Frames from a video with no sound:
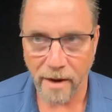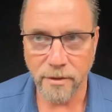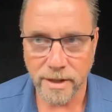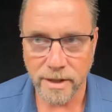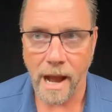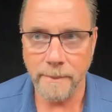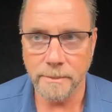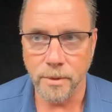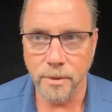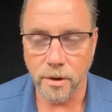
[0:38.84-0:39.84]
every
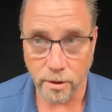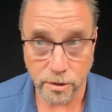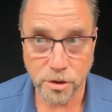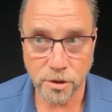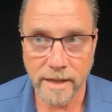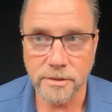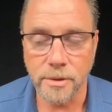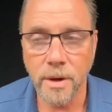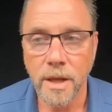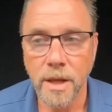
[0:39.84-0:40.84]
comic book, or tried
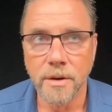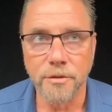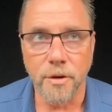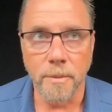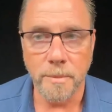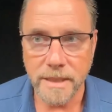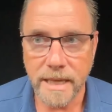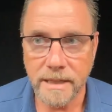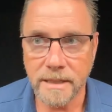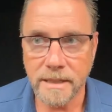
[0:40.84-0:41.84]
to, from the
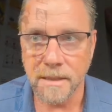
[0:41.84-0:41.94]
beginning